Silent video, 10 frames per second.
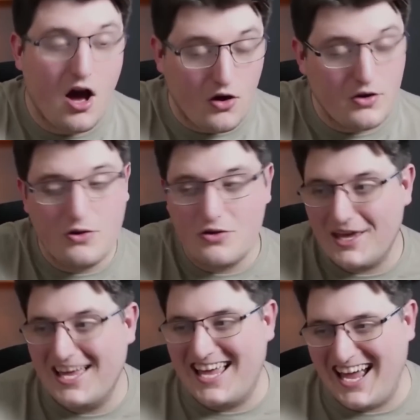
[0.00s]
Oh, you
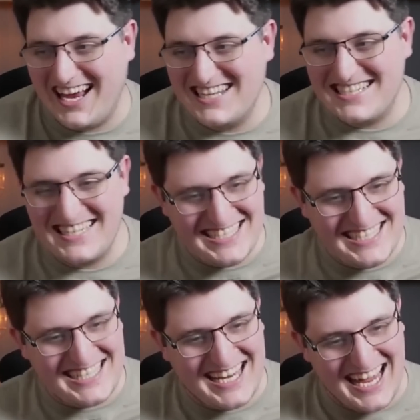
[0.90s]
think actually
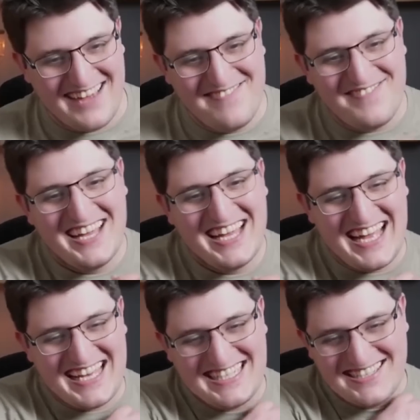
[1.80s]
just give
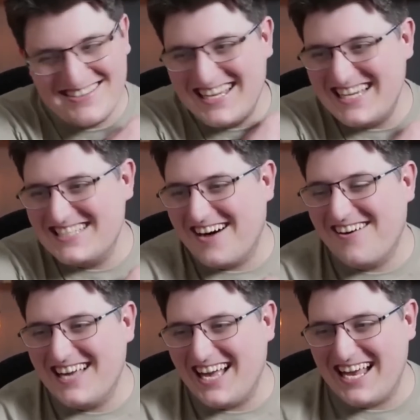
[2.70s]
Dawn his
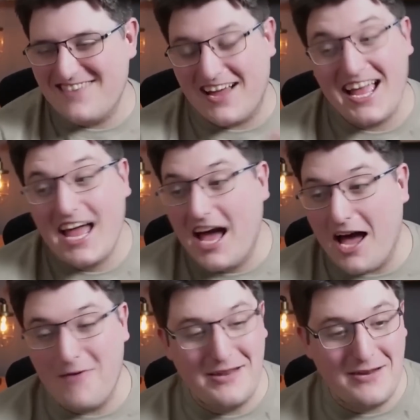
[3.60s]
older hand back?
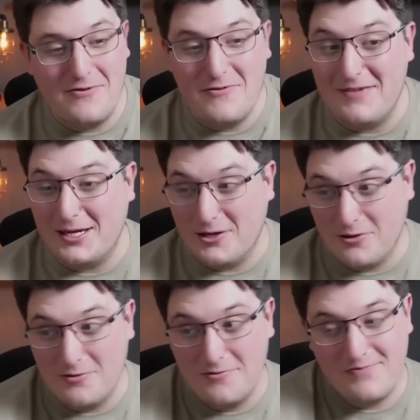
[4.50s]
I mean, it would be
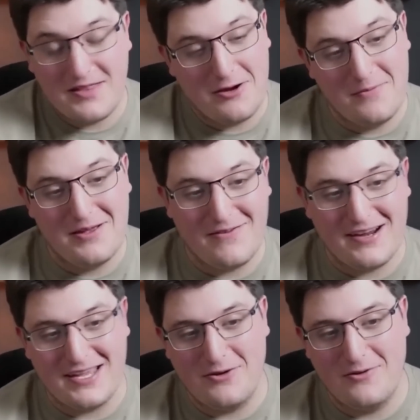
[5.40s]
cool. It would be a
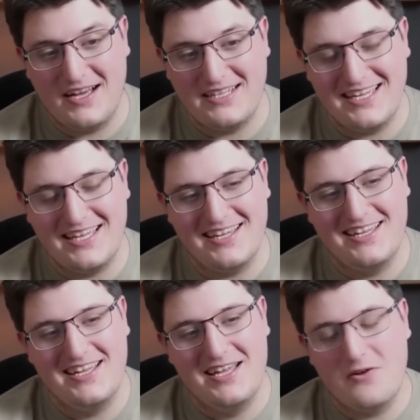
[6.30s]
very cool
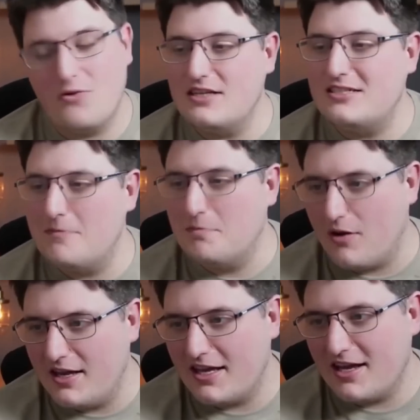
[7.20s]
idea. Quite
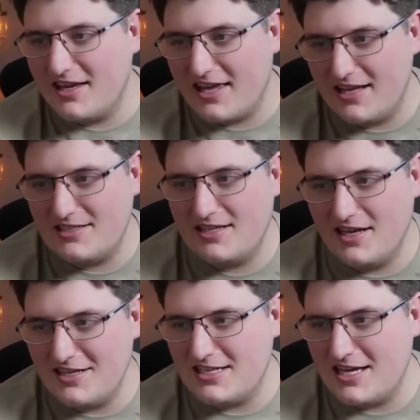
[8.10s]
symbolic, I guess,
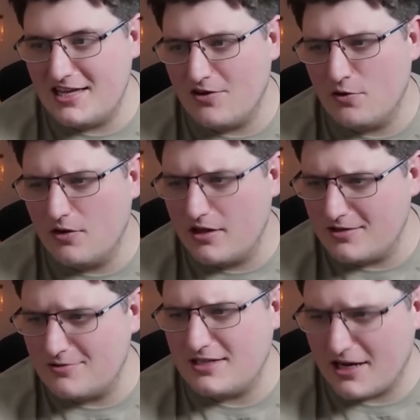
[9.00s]
the idea that all of
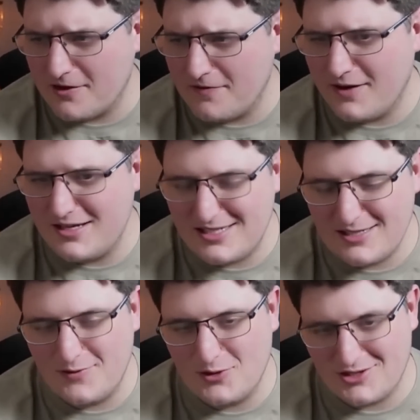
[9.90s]
those
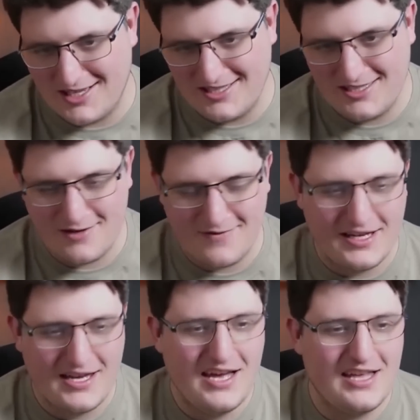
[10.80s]
sacrifices of your sons
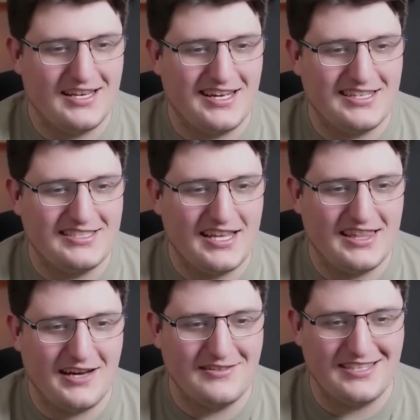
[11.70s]
over the last
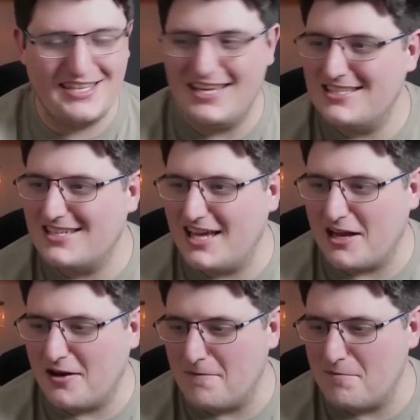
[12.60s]
10,000 years
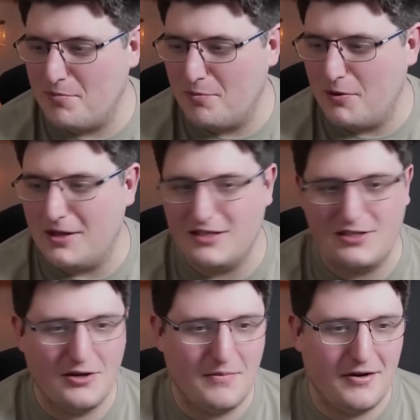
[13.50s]
get kind of put
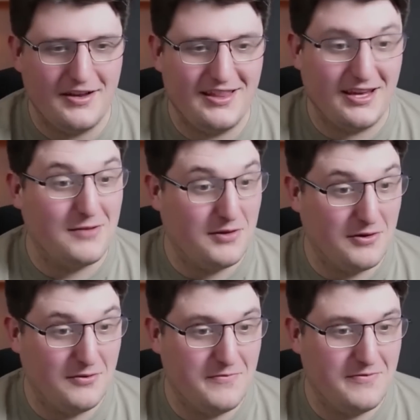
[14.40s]
into your body. That could be
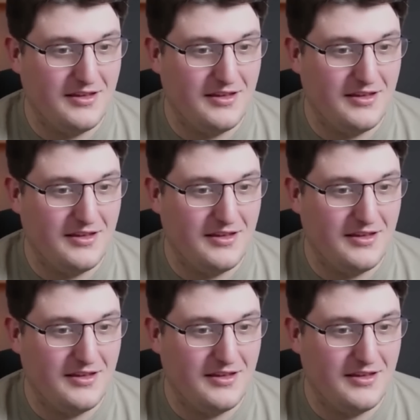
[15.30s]
cool.